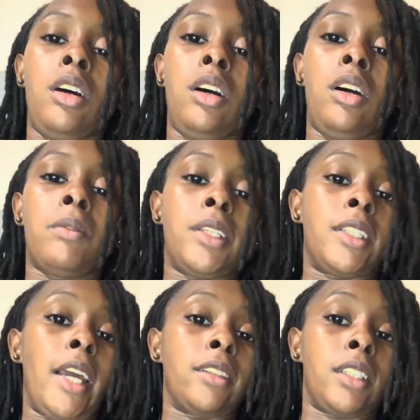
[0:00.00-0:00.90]

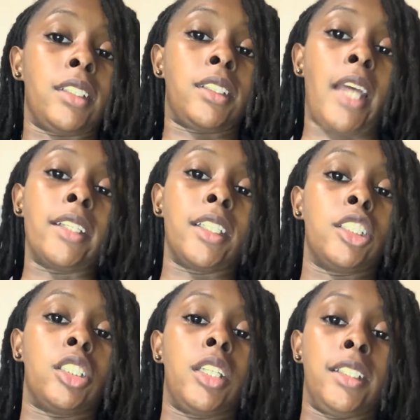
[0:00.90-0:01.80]
The
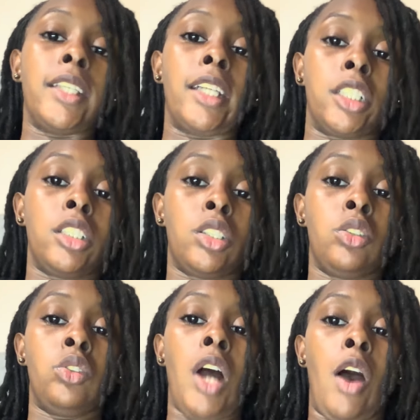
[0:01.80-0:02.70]
section in section
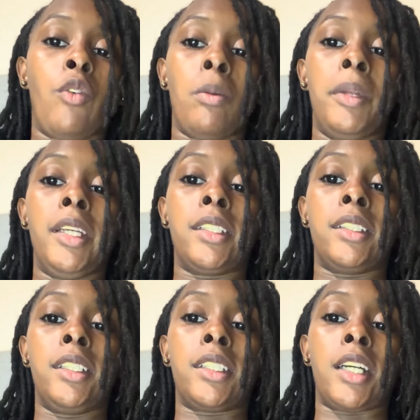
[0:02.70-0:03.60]
2, I will be
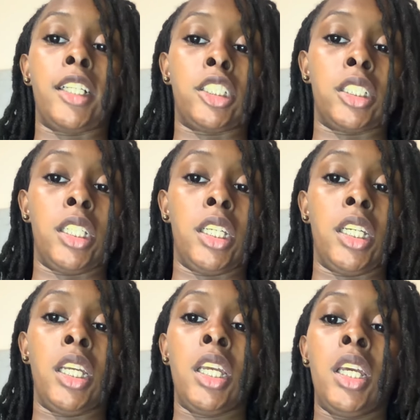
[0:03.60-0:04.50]

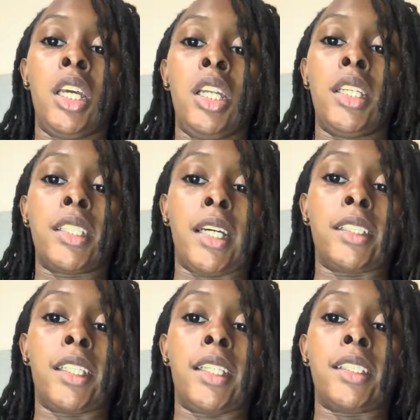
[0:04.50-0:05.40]
discussing
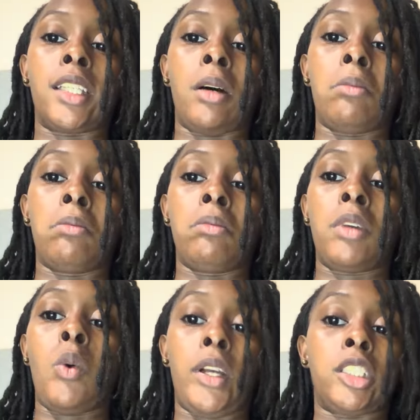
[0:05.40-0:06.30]
some
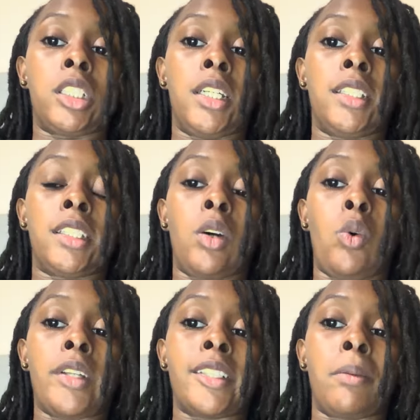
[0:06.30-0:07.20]
questions
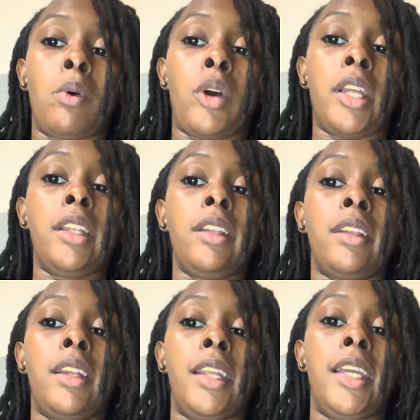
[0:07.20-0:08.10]
on supporting
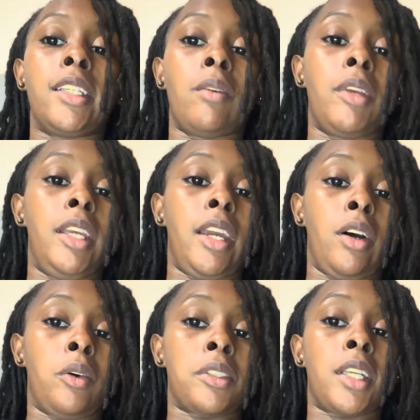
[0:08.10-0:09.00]
the needs of
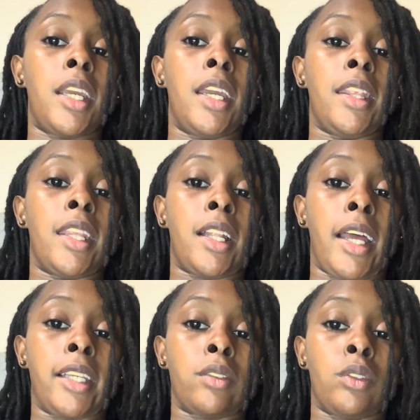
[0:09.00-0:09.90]
ELs in the
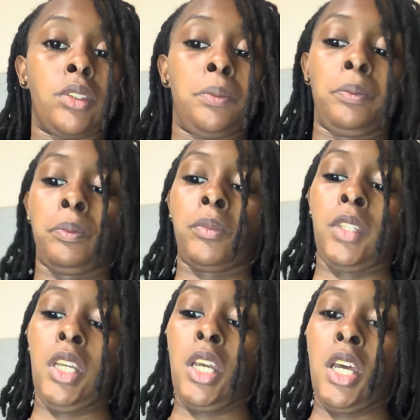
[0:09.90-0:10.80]
classroom.
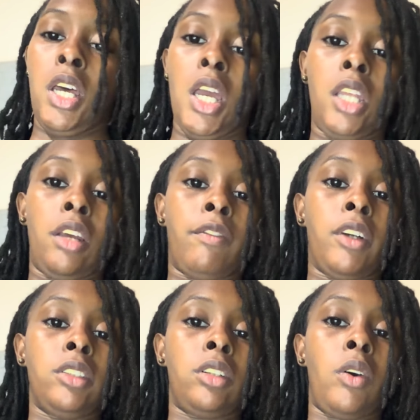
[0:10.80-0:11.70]
And the
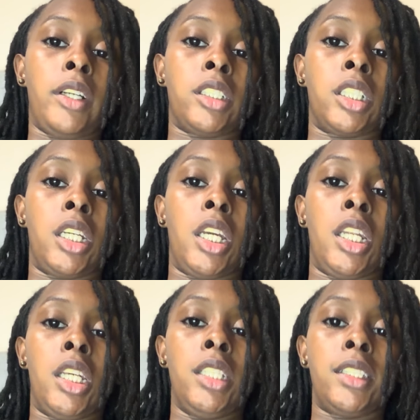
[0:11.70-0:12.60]
first question
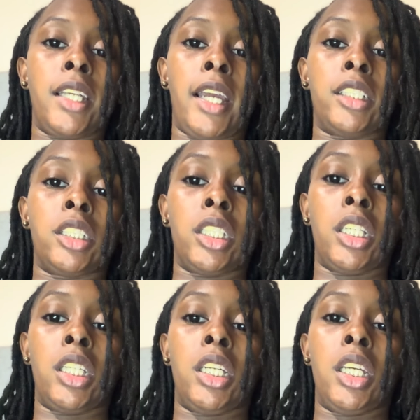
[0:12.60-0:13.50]
in this
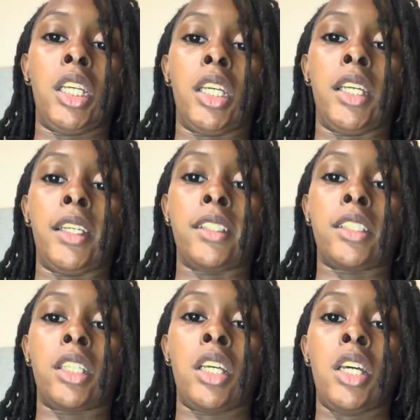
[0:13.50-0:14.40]
section is,